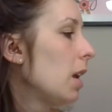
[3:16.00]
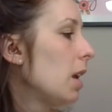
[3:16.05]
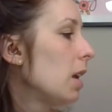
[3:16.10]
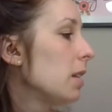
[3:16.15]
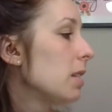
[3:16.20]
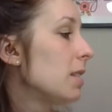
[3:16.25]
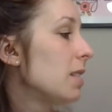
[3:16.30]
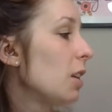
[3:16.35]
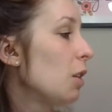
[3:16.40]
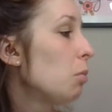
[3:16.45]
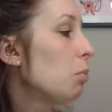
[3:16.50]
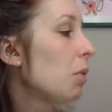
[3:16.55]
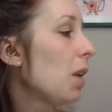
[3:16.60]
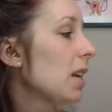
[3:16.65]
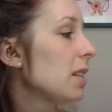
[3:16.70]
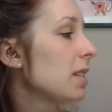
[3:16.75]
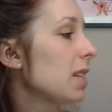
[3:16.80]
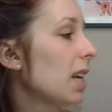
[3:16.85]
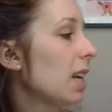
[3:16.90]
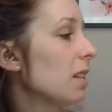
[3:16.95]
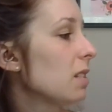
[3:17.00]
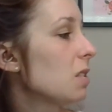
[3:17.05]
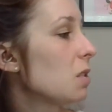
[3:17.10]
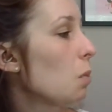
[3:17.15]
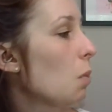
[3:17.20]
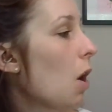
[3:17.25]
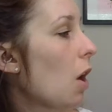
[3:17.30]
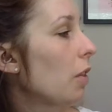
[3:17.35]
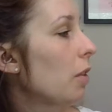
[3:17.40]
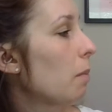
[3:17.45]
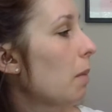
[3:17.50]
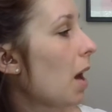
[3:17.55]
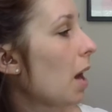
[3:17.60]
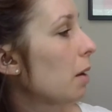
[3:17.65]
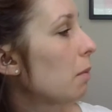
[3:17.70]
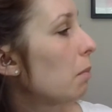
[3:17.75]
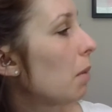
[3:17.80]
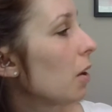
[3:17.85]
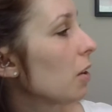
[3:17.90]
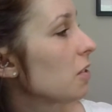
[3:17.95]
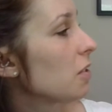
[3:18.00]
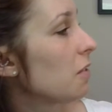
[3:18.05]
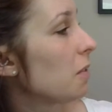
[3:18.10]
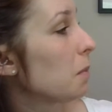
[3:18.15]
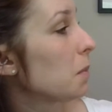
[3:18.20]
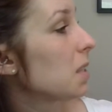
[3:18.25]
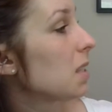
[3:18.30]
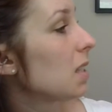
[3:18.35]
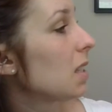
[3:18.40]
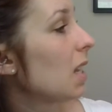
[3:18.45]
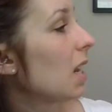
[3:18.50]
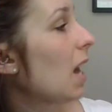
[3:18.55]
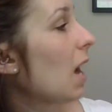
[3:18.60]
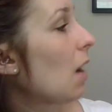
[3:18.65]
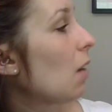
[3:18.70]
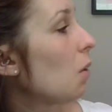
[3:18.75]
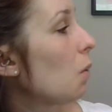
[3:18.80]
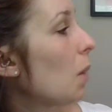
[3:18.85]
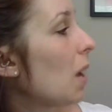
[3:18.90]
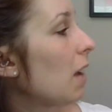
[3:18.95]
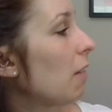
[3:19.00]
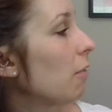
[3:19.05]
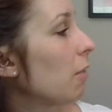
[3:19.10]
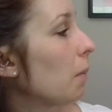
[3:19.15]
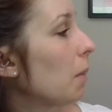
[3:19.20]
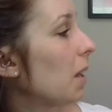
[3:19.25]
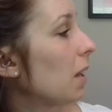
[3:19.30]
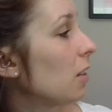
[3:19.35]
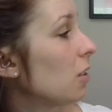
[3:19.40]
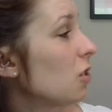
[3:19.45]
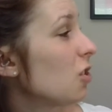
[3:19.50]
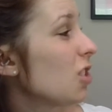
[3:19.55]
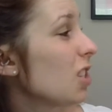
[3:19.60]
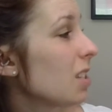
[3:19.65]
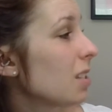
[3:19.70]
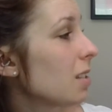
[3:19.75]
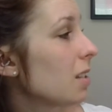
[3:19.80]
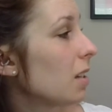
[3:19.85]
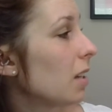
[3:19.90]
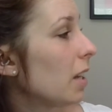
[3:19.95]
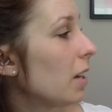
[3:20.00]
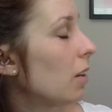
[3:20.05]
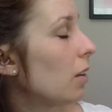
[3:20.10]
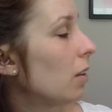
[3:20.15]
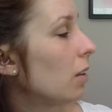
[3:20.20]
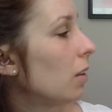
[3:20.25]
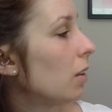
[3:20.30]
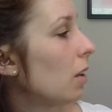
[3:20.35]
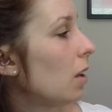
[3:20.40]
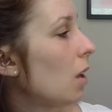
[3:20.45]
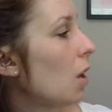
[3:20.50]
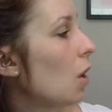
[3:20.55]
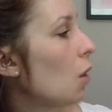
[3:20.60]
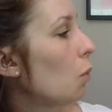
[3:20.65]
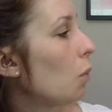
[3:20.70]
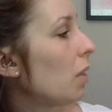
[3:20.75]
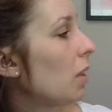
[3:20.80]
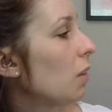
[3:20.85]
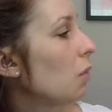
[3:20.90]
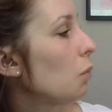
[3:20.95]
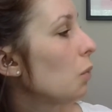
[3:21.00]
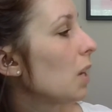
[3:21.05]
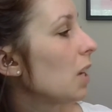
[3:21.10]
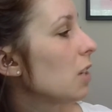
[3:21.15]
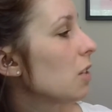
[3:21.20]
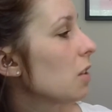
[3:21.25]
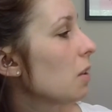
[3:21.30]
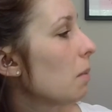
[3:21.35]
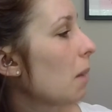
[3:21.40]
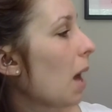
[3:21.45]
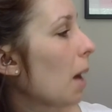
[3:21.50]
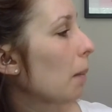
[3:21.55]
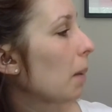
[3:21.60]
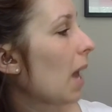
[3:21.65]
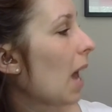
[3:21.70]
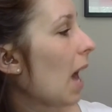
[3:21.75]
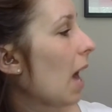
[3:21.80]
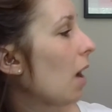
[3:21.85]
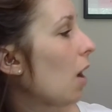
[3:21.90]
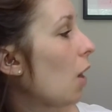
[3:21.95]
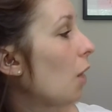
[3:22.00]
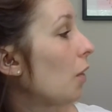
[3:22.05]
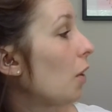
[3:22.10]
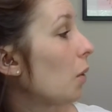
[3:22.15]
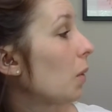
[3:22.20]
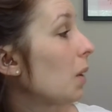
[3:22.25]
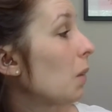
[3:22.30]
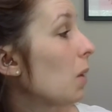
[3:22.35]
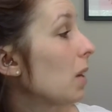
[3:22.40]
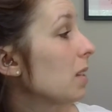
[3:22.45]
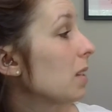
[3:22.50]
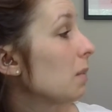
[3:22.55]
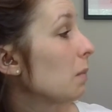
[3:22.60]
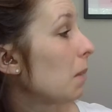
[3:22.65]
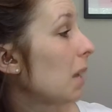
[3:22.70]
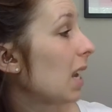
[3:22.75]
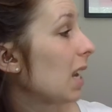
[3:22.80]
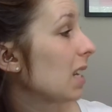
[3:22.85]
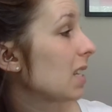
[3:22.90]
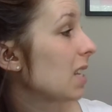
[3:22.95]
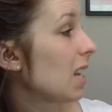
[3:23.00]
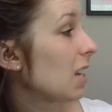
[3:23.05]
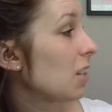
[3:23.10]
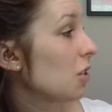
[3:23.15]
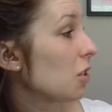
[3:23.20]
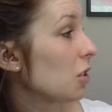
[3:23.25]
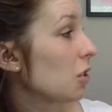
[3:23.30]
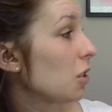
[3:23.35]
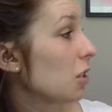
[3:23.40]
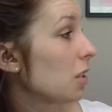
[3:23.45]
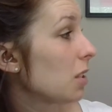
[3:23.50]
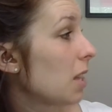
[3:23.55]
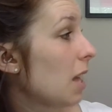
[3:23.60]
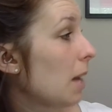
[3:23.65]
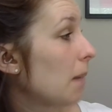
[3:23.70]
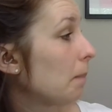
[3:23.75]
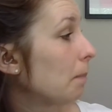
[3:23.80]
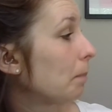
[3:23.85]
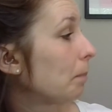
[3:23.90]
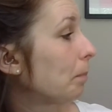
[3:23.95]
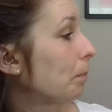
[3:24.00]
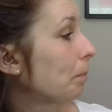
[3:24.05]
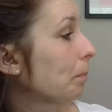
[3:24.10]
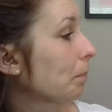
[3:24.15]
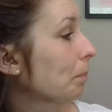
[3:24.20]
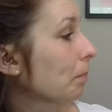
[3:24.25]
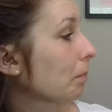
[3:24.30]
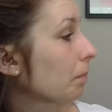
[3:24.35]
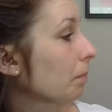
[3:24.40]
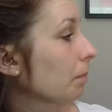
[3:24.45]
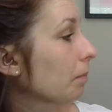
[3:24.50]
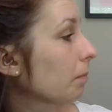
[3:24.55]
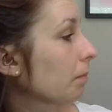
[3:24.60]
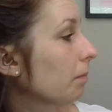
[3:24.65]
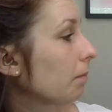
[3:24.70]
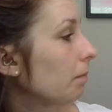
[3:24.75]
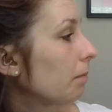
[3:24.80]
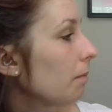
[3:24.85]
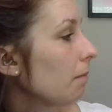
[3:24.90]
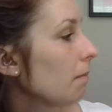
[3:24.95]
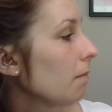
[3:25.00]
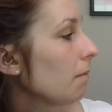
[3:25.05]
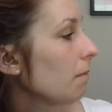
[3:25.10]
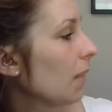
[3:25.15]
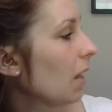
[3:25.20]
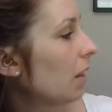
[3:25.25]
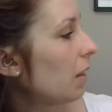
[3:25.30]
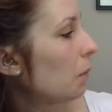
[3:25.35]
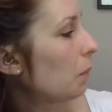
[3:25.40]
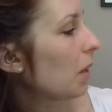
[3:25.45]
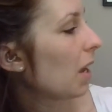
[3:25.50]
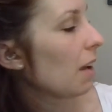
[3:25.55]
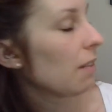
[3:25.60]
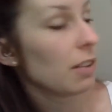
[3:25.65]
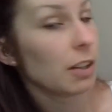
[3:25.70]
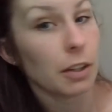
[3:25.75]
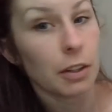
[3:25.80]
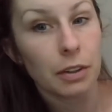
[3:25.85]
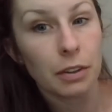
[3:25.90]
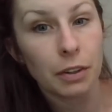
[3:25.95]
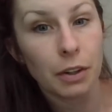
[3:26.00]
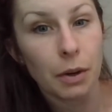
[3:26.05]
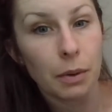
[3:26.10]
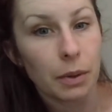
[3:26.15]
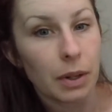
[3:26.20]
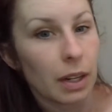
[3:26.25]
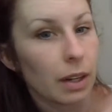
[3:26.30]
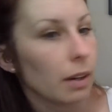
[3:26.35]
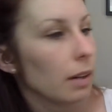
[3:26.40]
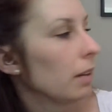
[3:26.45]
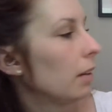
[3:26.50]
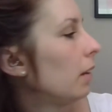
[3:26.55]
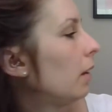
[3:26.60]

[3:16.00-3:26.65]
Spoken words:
Still pressed against the wall, the bottom parts of him slid out away from it, just a little, within reach of the bobcat, although he wasn't paying attention just then. And then we have a little note here.